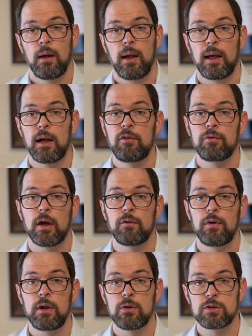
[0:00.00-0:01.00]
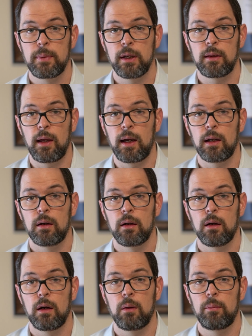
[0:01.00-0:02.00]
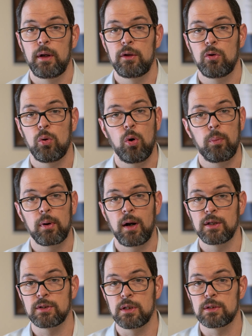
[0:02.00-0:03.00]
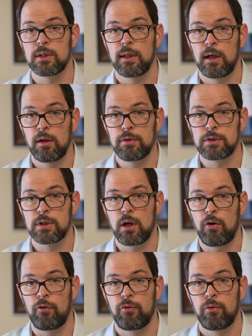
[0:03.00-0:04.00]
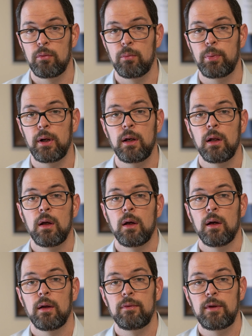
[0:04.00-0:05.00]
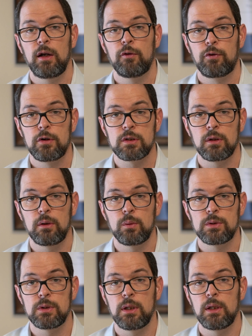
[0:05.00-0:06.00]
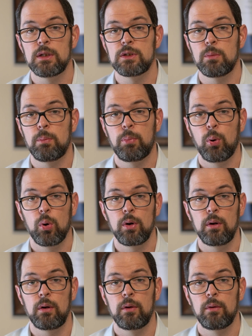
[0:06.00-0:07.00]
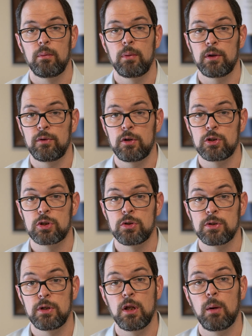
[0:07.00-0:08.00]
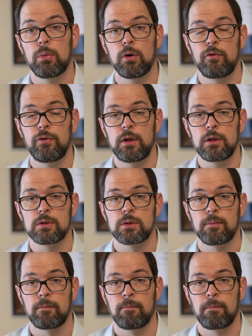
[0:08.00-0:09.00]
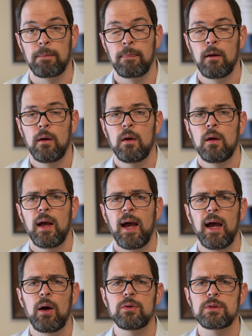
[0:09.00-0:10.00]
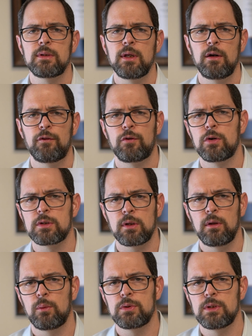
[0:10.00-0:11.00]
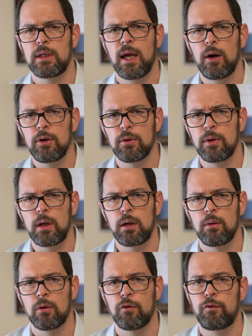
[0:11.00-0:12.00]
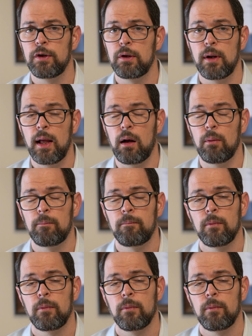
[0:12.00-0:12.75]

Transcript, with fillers: And I've got videos about that. Um, it's a whole process in and of itself. But date of first delinquency is important because it ensures a number of things. How is a date of first delinquency calculated or figured out?